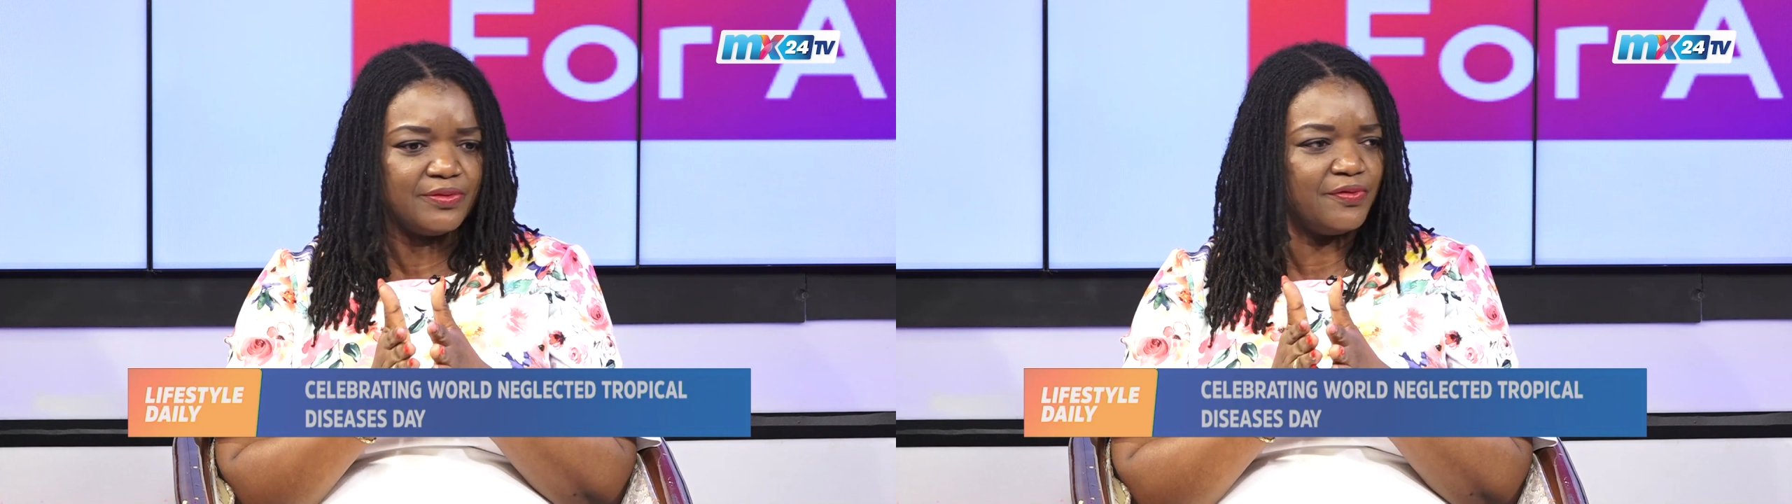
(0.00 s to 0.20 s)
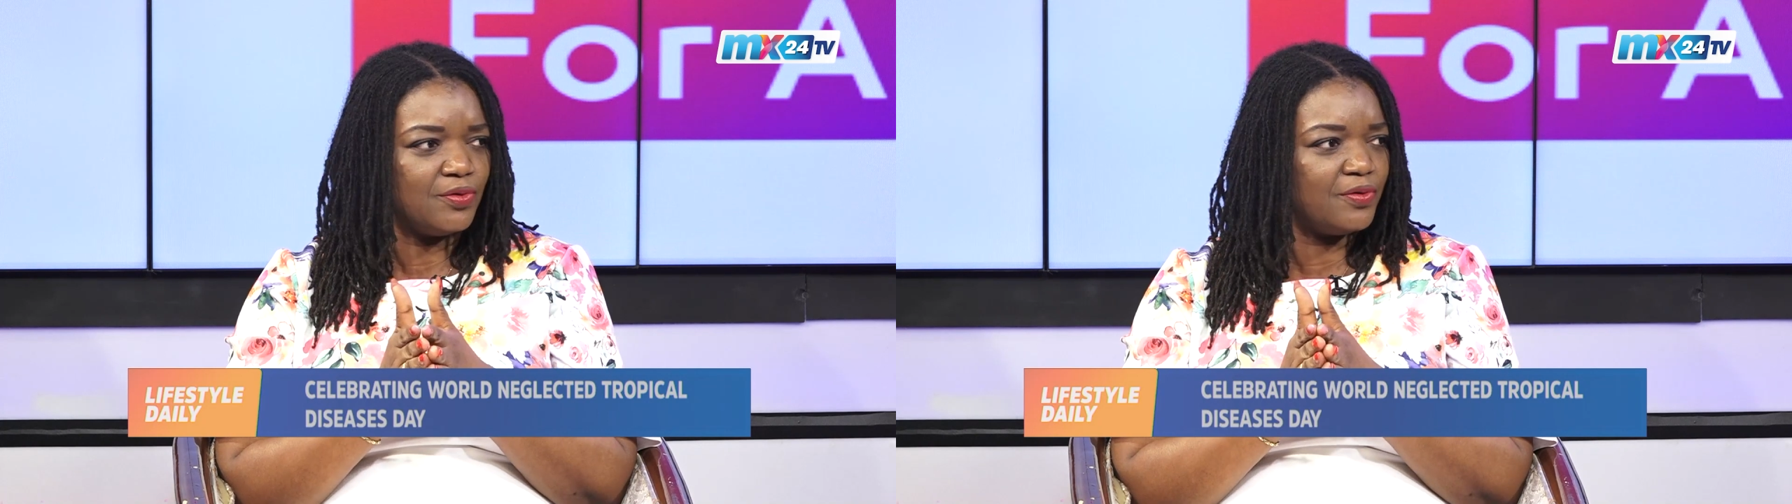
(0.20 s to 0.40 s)

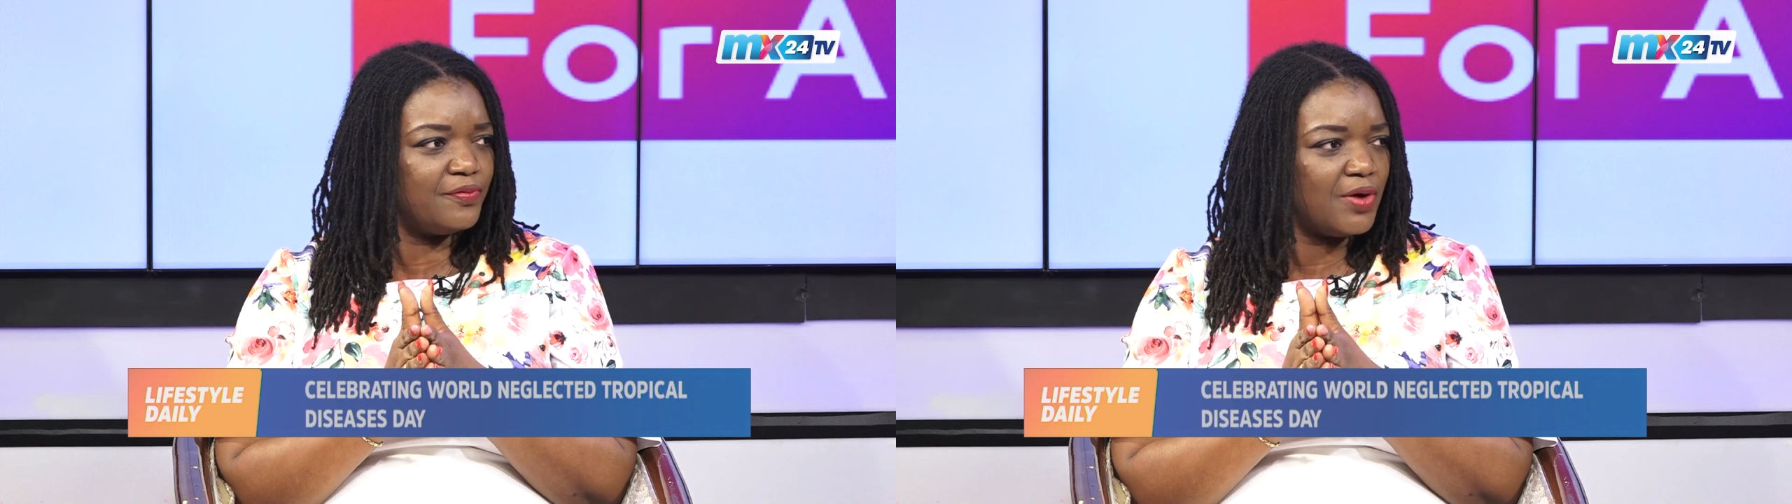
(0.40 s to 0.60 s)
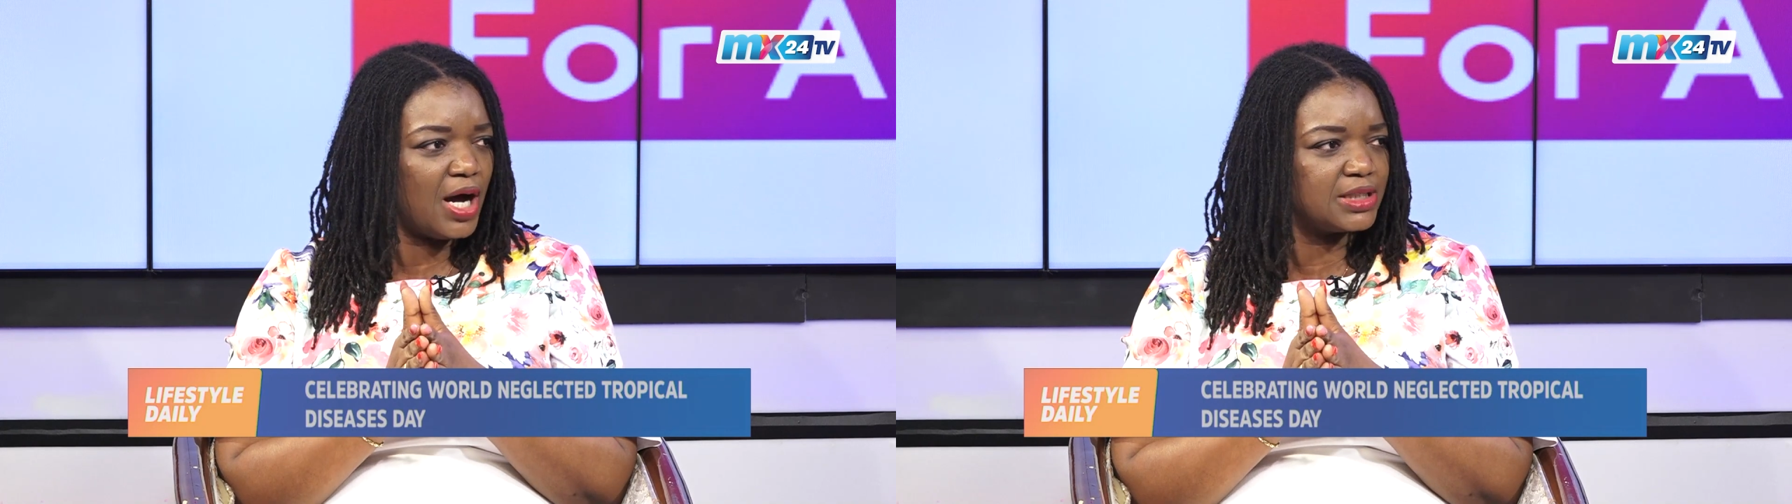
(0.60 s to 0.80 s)
for
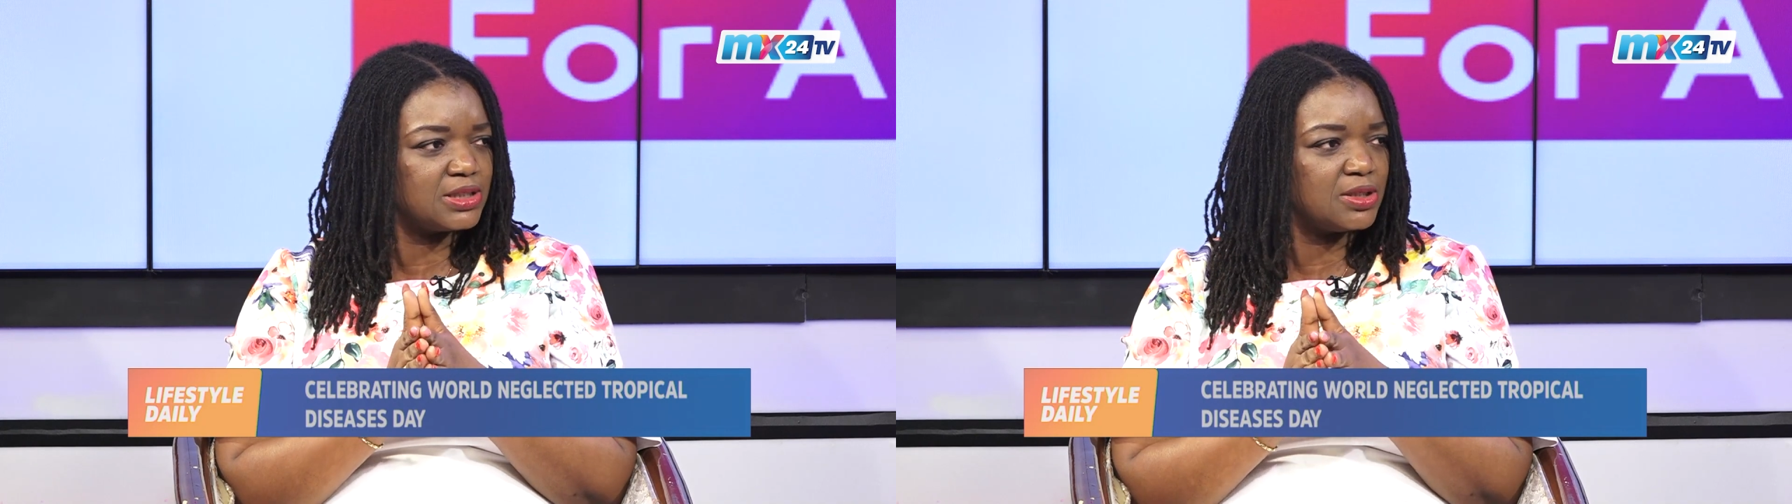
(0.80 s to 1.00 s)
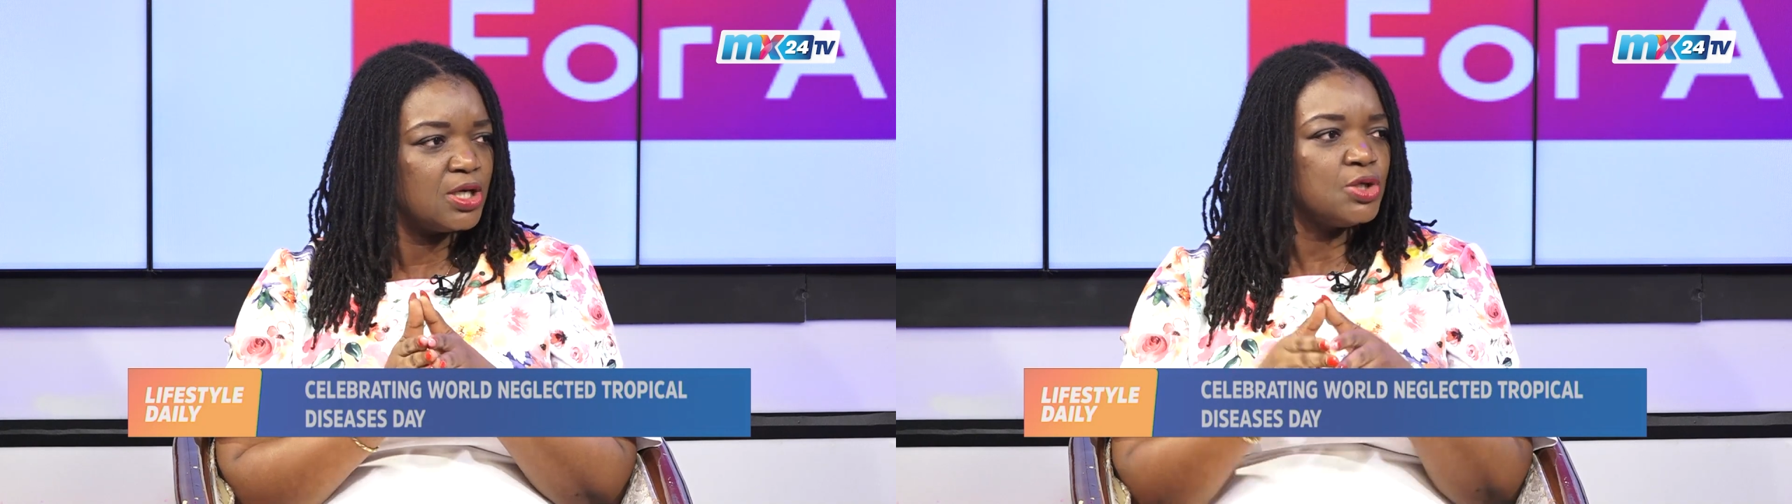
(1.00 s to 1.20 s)
action.